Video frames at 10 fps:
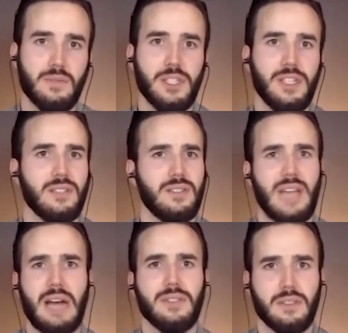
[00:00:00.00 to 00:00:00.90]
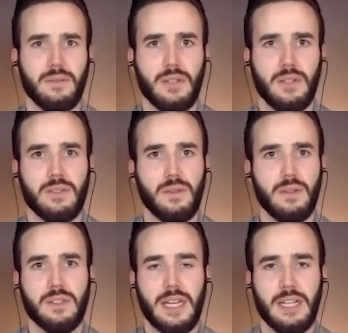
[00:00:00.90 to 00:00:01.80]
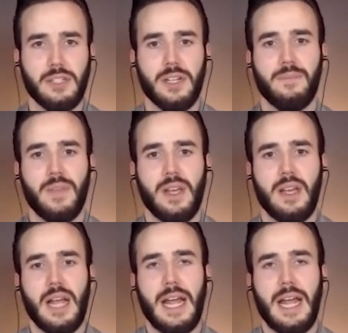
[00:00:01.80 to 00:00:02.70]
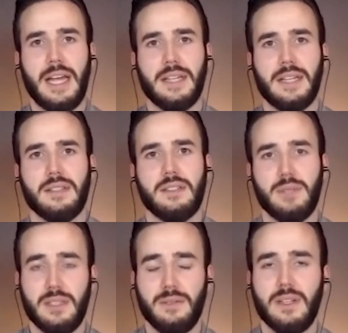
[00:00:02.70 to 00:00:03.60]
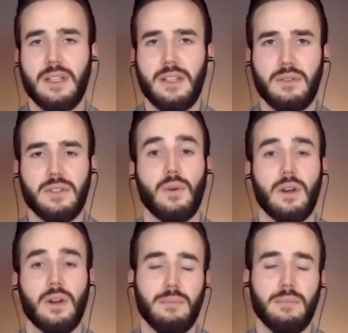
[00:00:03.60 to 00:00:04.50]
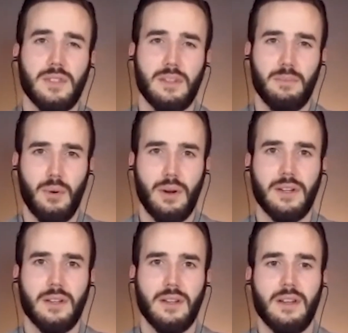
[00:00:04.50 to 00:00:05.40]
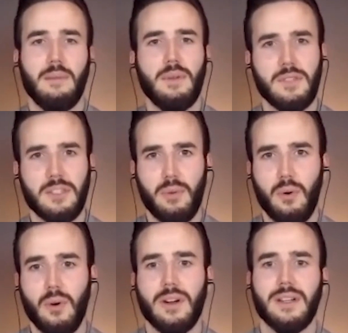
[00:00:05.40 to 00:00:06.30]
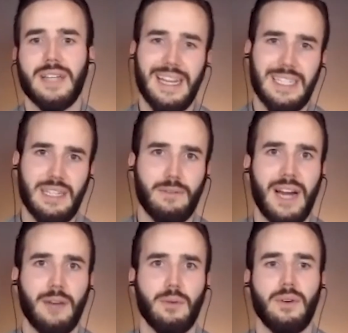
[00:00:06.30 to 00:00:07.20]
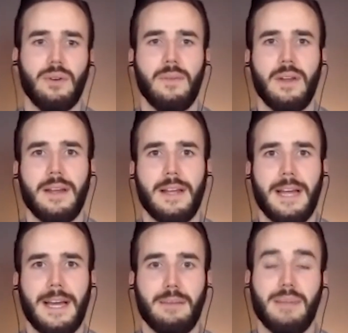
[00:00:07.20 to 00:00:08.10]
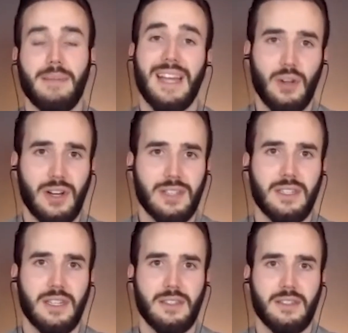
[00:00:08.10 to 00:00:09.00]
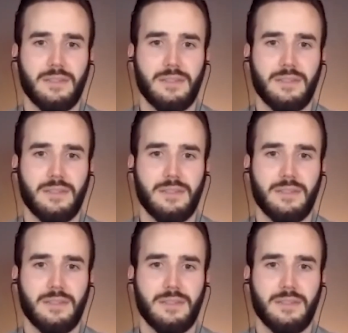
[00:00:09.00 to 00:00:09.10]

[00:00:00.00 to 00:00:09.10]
Reishi has thousands of years of use in Asia, and specifically used for immune support, antiviral, antioxidant.